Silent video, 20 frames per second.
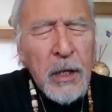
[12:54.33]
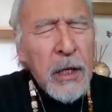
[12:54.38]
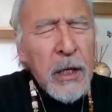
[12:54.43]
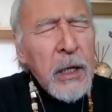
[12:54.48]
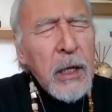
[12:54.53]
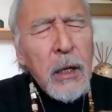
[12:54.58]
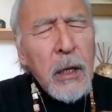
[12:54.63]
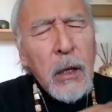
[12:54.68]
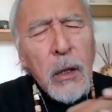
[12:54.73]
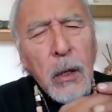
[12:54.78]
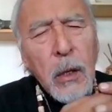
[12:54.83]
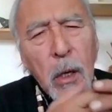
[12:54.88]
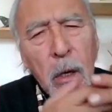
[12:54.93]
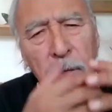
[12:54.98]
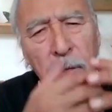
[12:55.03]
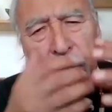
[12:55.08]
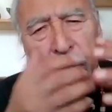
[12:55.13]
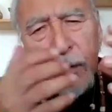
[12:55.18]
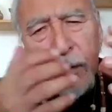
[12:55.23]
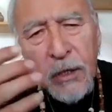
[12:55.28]
he
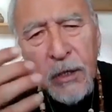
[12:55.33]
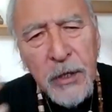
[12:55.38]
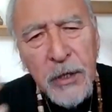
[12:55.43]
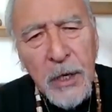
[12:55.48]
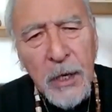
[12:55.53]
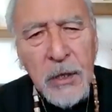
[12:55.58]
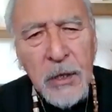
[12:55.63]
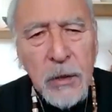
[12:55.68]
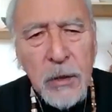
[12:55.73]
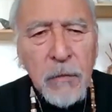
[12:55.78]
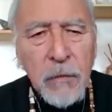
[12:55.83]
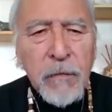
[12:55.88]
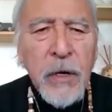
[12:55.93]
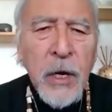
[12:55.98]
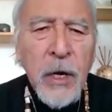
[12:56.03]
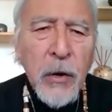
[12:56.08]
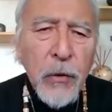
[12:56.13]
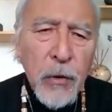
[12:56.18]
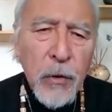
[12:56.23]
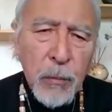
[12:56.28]
loved the taste of
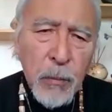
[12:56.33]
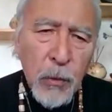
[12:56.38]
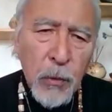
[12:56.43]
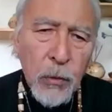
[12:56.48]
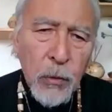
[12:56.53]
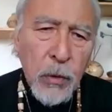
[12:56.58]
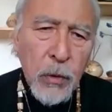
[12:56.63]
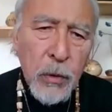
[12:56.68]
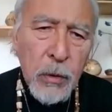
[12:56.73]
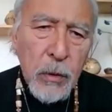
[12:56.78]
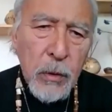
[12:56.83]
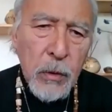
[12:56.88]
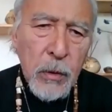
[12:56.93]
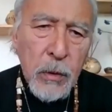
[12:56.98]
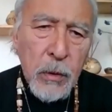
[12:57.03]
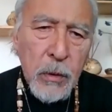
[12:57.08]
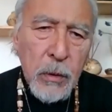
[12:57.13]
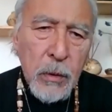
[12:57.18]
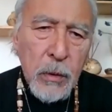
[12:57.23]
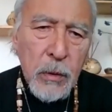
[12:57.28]
caribou
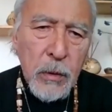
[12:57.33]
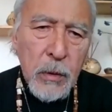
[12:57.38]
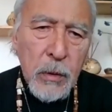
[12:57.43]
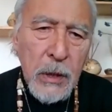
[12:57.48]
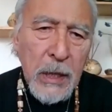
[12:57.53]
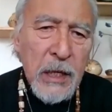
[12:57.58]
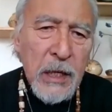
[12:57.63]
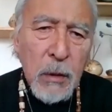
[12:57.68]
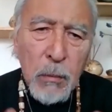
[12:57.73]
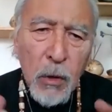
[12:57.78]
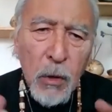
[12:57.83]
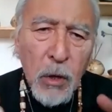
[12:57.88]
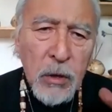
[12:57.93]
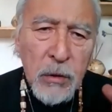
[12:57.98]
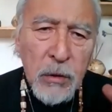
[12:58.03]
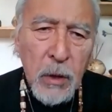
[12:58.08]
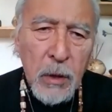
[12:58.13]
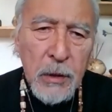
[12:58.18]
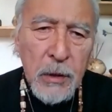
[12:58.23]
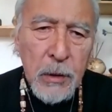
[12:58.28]
and the
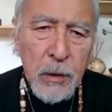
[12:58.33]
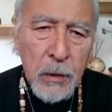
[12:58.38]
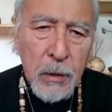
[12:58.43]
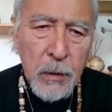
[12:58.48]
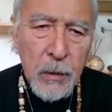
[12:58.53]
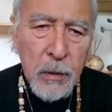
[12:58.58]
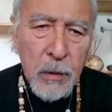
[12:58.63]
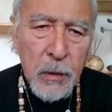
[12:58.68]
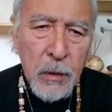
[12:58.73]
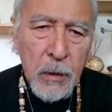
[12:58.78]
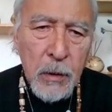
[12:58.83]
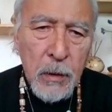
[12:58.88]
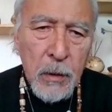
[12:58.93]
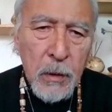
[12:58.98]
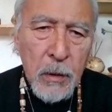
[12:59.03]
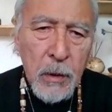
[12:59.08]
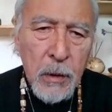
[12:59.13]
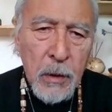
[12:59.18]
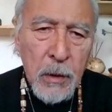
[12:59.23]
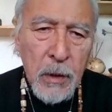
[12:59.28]
mock oxen.
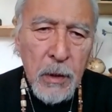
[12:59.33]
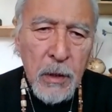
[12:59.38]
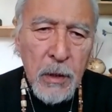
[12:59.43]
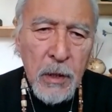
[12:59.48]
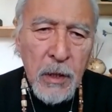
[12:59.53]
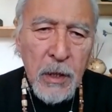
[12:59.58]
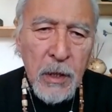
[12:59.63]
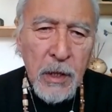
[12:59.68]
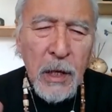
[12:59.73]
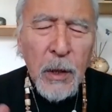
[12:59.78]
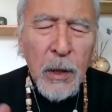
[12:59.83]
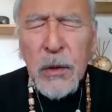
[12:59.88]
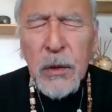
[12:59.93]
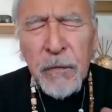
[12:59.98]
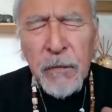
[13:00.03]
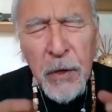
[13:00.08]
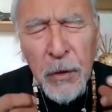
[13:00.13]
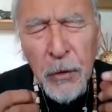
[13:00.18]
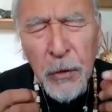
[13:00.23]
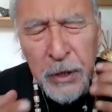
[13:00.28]
It
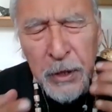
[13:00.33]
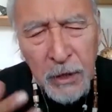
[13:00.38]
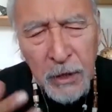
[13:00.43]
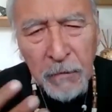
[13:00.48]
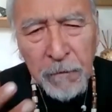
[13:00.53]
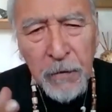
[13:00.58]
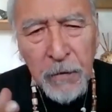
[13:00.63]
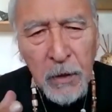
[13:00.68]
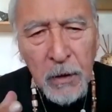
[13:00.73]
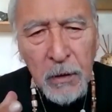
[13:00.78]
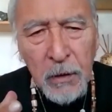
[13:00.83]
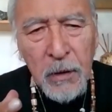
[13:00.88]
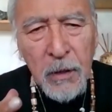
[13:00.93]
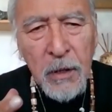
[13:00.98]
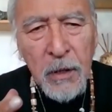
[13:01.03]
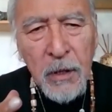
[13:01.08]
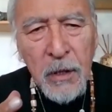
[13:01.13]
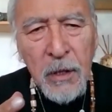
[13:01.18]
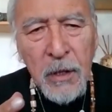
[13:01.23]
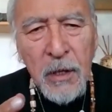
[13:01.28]
was very different.
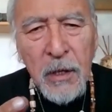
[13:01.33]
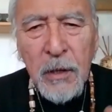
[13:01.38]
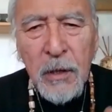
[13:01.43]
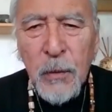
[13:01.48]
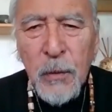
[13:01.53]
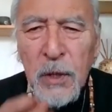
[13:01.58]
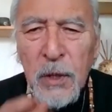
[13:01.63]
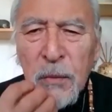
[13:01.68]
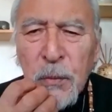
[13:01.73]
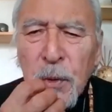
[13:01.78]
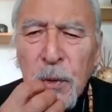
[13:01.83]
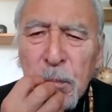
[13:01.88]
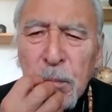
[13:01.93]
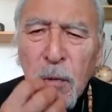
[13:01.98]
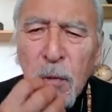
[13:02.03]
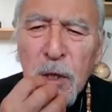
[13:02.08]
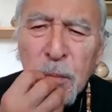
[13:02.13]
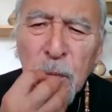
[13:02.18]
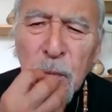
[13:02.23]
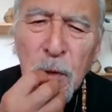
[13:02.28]
They were
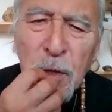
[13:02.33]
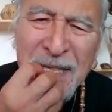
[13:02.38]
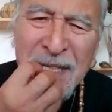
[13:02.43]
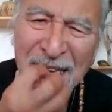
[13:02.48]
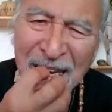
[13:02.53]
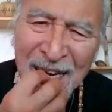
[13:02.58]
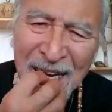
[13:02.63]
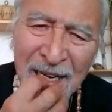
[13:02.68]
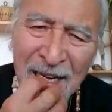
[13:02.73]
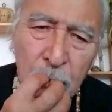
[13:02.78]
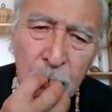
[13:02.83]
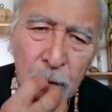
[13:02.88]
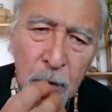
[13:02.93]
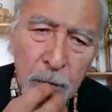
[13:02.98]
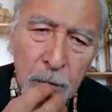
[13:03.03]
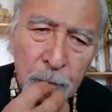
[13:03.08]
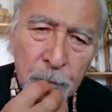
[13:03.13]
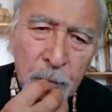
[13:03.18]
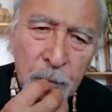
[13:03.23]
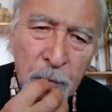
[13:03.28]
much more
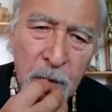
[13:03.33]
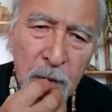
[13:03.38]
tender